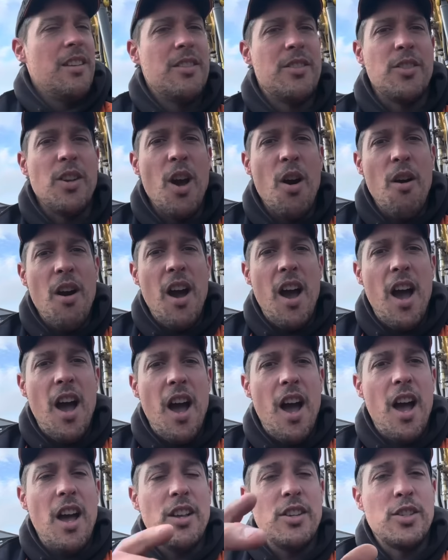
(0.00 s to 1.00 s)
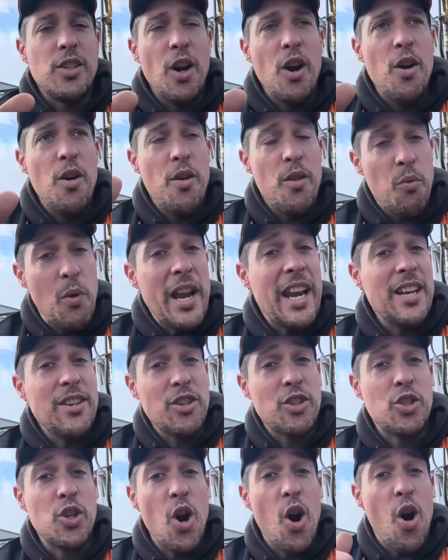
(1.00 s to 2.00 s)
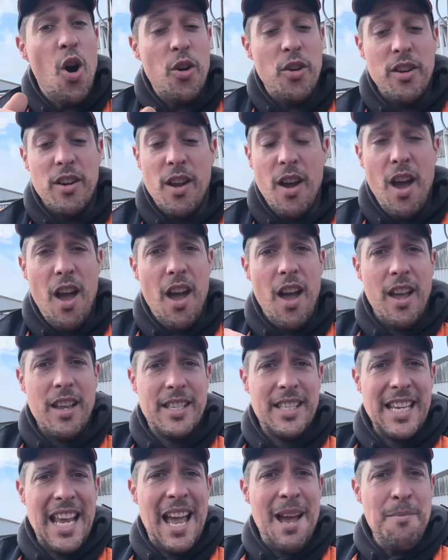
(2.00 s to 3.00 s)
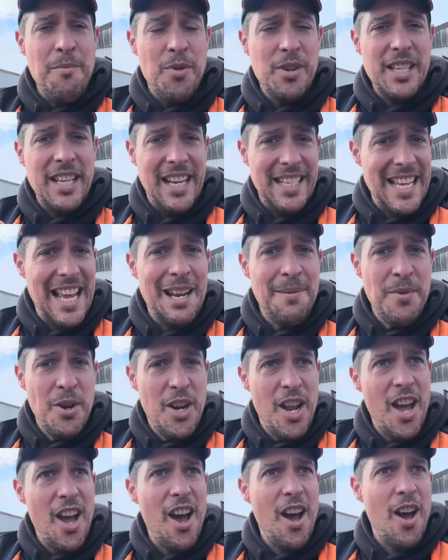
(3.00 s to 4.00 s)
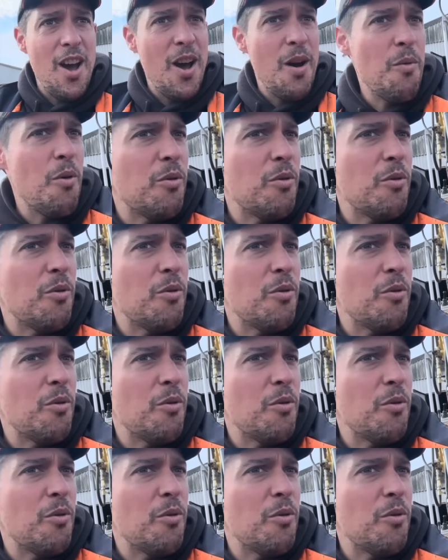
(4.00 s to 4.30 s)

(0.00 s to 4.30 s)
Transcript: So the weekend just gone, Sam was in his element at, what